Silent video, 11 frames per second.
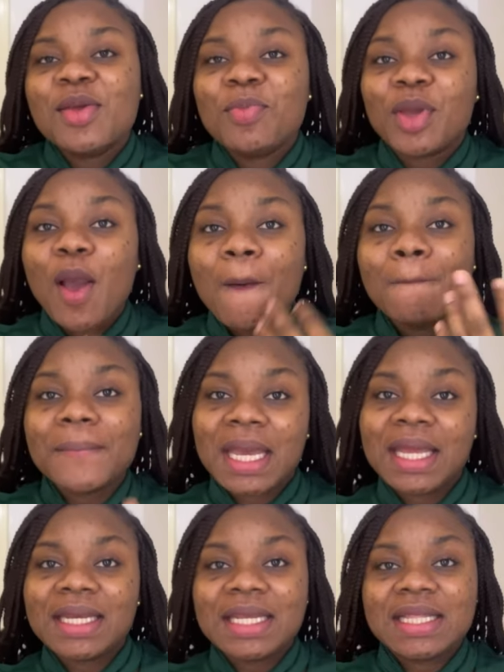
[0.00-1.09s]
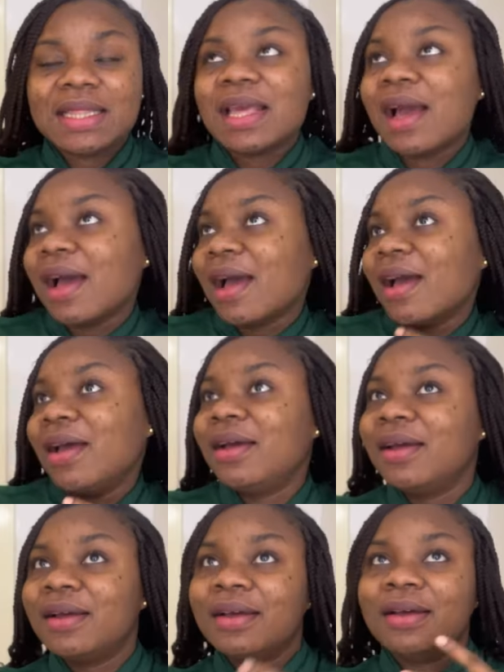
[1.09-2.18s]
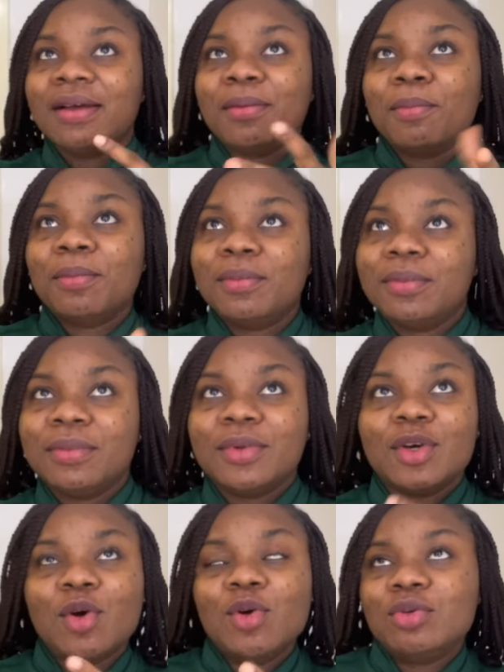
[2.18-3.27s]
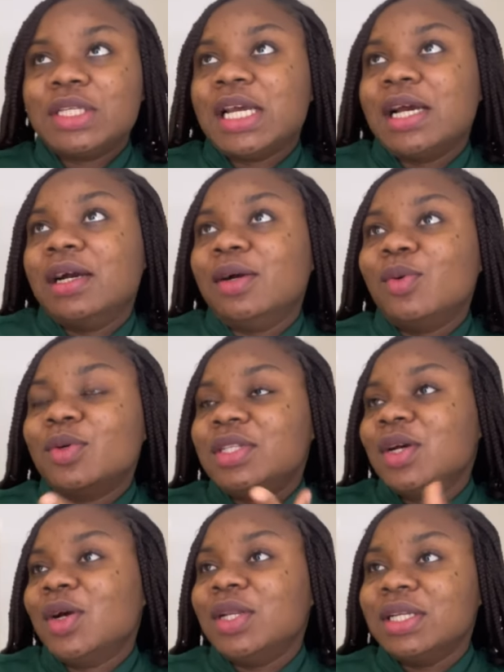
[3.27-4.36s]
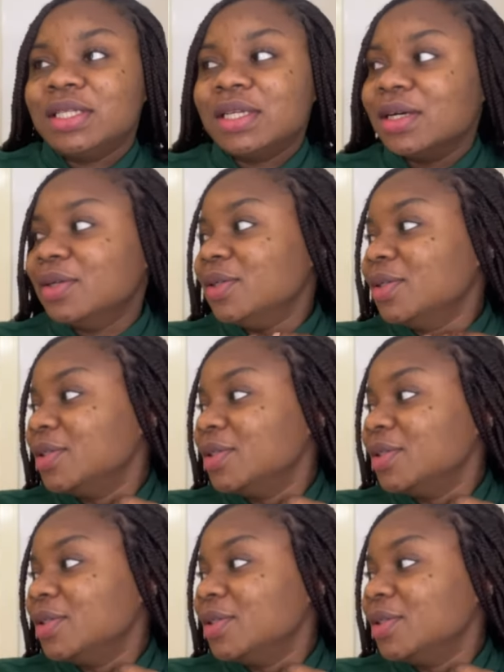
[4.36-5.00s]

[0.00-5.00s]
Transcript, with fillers: become men in their own their, what they call it now?